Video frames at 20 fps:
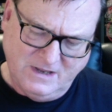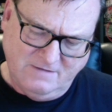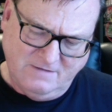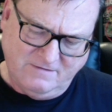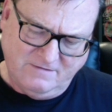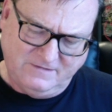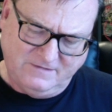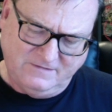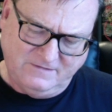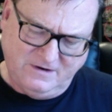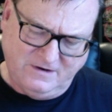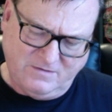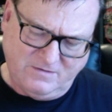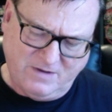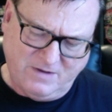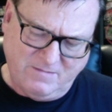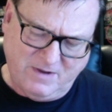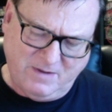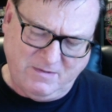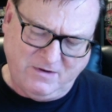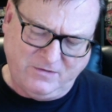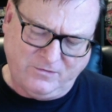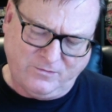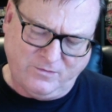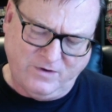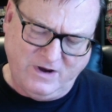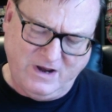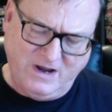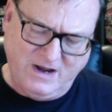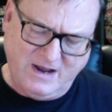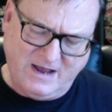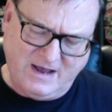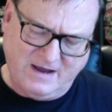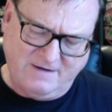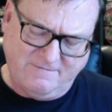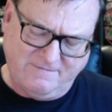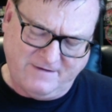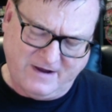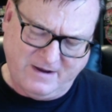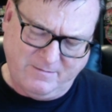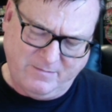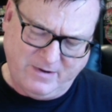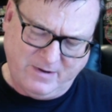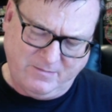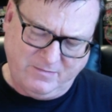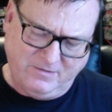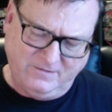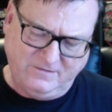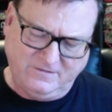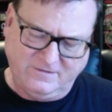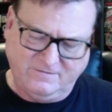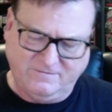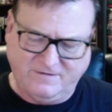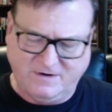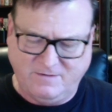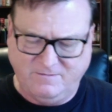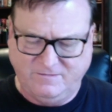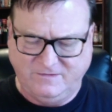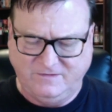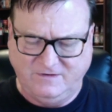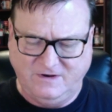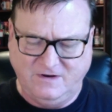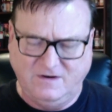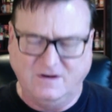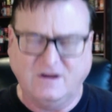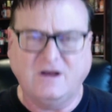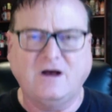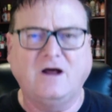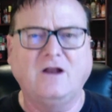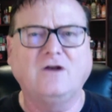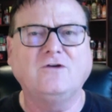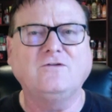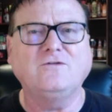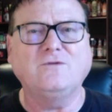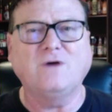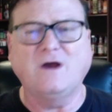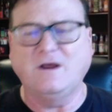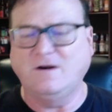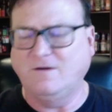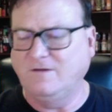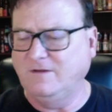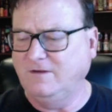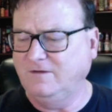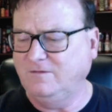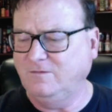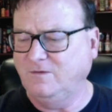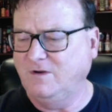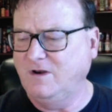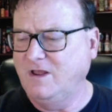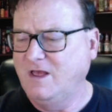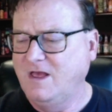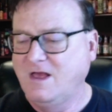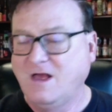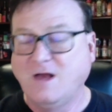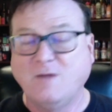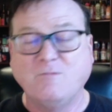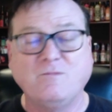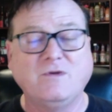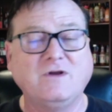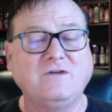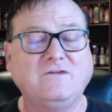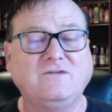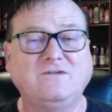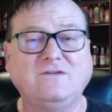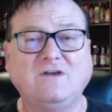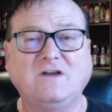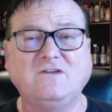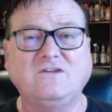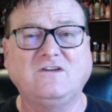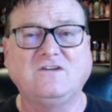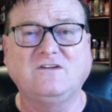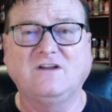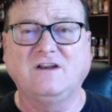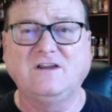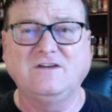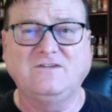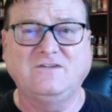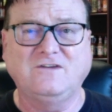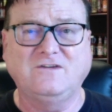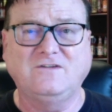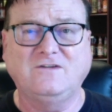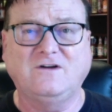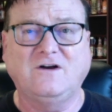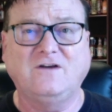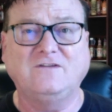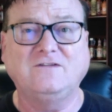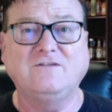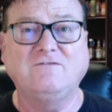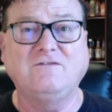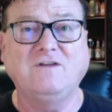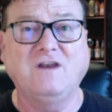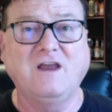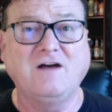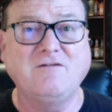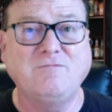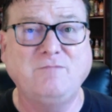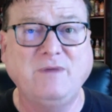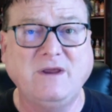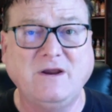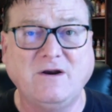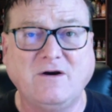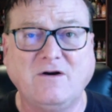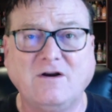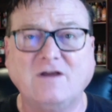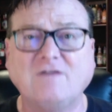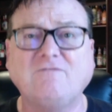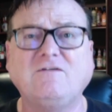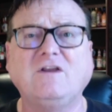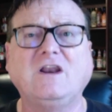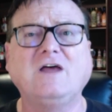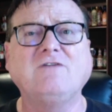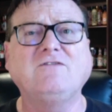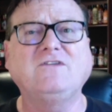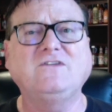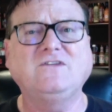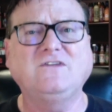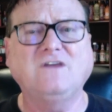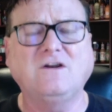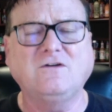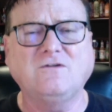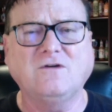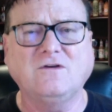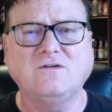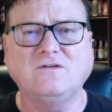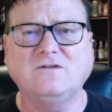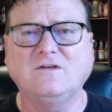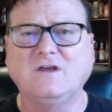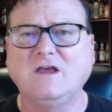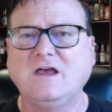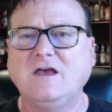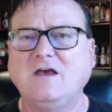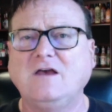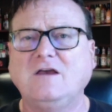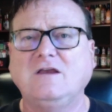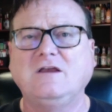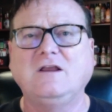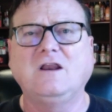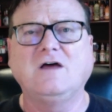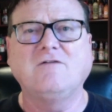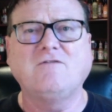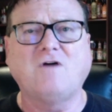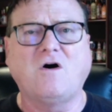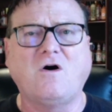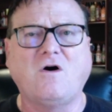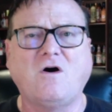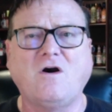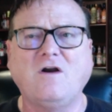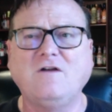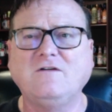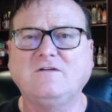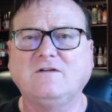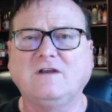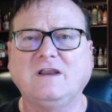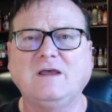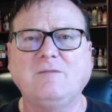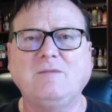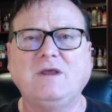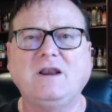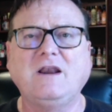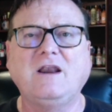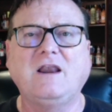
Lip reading: I see it right, maybe 3 out of 5 peppers if I'm seeing the colors right on this one. But such a delicious sauce. If you love beer, if you love citrus, you love orange, lemon,